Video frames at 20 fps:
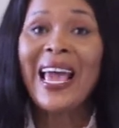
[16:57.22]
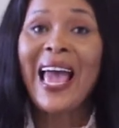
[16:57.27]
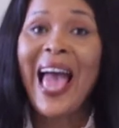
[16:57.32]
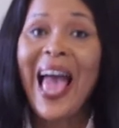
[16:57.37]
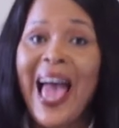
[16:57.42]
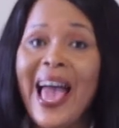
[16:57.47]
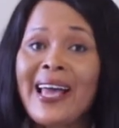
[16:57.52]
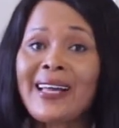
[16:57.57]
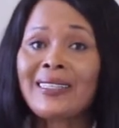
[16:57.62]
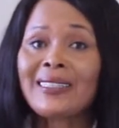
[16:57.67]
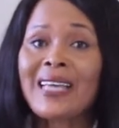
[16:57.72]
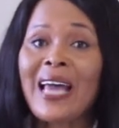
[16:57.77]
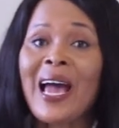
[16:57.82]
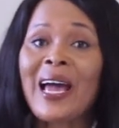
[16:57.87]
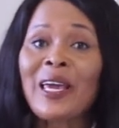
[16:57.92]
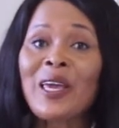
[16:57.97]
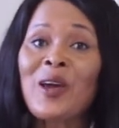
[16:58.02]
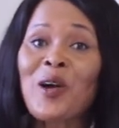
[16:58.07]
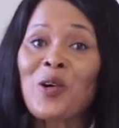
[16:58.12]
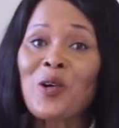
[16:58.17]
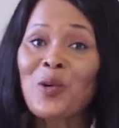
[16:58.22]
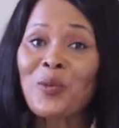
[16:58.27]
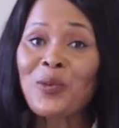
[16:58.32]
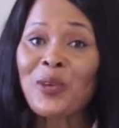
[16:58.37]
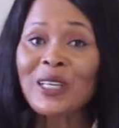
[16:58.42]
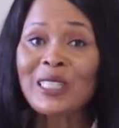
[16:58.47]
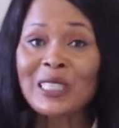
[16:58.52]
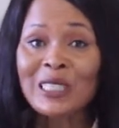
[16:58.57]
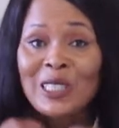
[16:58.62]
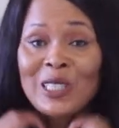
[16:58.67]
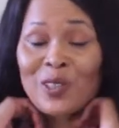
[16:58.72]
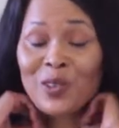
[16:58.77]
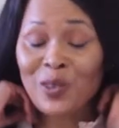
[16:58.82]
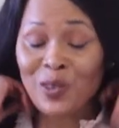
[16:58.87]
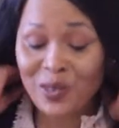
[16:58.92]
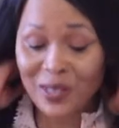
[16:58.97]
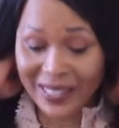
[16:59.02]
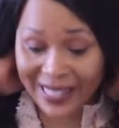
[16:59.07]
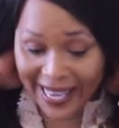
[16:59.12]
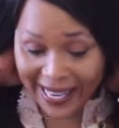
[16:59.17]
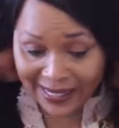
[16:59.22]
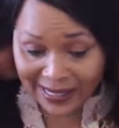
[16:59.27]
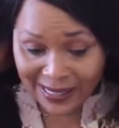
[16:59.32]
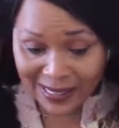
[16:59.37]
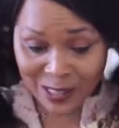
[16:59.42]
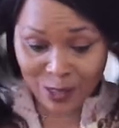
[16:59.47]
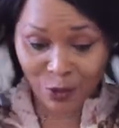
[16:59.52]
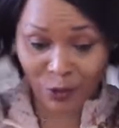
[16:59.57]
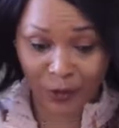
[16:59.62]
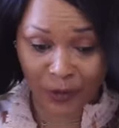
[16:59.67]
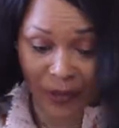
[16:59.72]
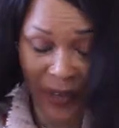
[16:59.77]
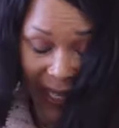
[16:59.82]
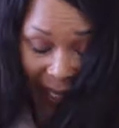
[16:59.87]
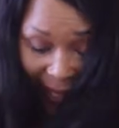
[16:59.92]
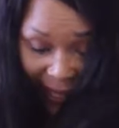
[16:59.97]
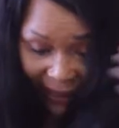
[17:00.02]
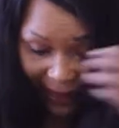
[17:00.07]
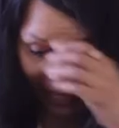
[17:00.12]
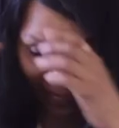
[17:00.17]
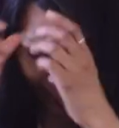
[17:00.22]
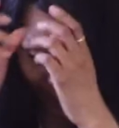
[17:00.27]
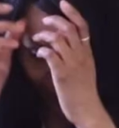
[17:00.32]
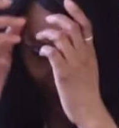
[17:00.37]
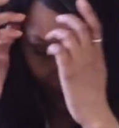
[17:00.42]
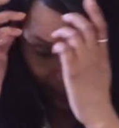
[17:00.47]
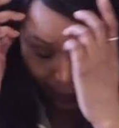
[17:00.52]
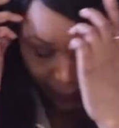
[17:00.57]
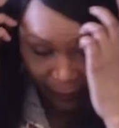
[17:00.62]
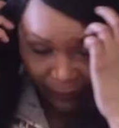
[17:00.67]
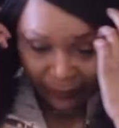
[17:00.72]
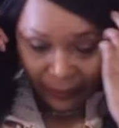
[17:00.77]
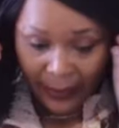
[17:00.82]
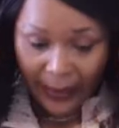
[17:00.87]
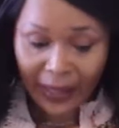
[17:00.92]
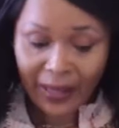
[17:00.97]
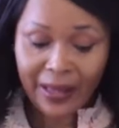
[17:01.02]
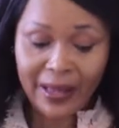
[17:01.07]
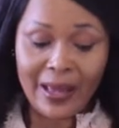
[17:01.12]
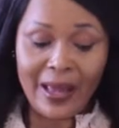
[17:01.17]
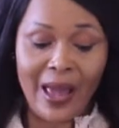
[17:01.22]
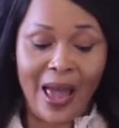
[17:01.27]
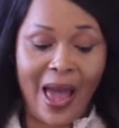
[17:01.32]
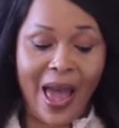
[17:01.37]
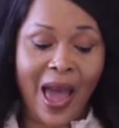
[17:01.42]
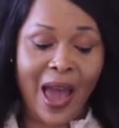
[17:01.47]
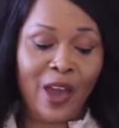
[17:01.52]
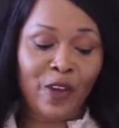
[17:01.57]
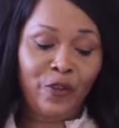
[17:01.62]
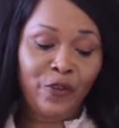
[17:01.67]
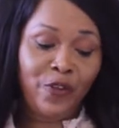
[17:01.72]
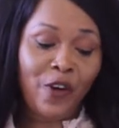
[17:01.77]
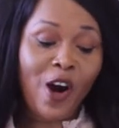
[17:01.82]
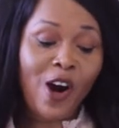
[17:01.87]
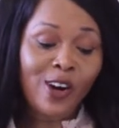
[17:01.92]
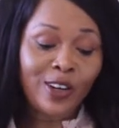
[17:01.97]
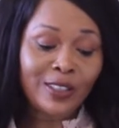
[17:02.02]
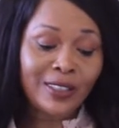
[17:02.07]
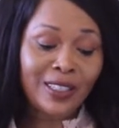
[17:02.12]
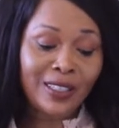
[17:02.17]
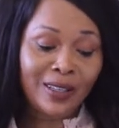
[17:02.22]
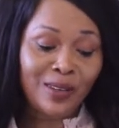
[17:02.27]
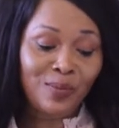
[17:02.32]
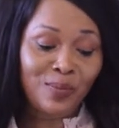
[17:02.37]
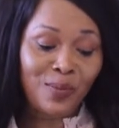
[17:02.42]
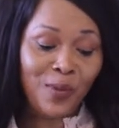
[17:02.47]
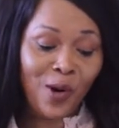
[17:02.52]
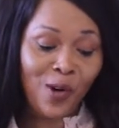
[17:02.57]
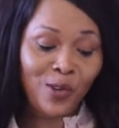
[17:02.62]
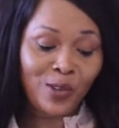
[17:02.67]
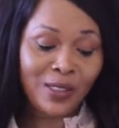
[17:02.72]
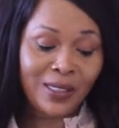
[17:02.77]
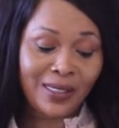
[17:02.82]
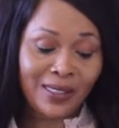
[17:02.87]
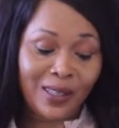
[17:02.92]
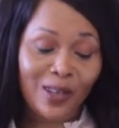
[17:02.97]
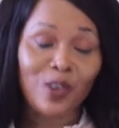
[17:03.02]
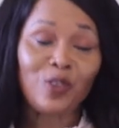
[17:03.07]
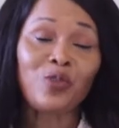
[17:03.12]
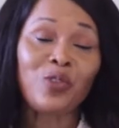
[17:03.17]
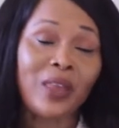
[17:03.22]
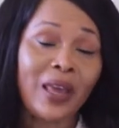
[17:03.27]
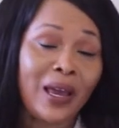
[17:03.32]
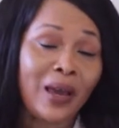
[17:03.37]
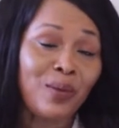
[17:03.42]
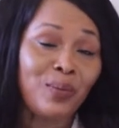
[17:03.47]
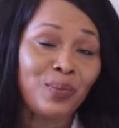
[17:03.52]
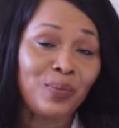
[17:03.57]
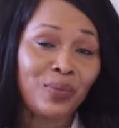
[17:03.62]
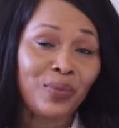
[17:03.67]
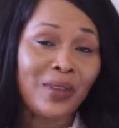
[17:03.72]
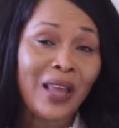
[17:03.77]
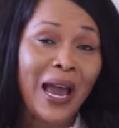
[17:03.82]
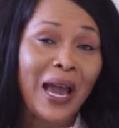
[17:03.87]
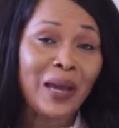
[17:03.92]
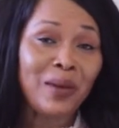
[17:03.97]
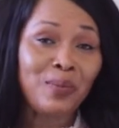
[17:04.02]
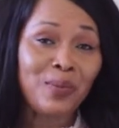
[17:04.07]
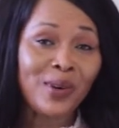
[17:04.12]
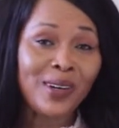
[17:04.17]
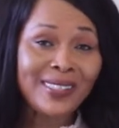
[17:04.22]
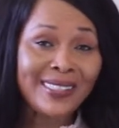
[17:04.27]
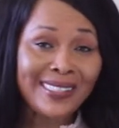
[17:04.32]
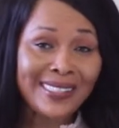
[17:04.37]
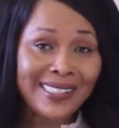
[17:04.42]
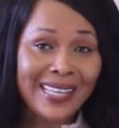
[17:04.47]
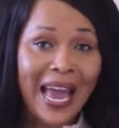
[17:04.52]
And I hope you do get to find them. I found most of them, I must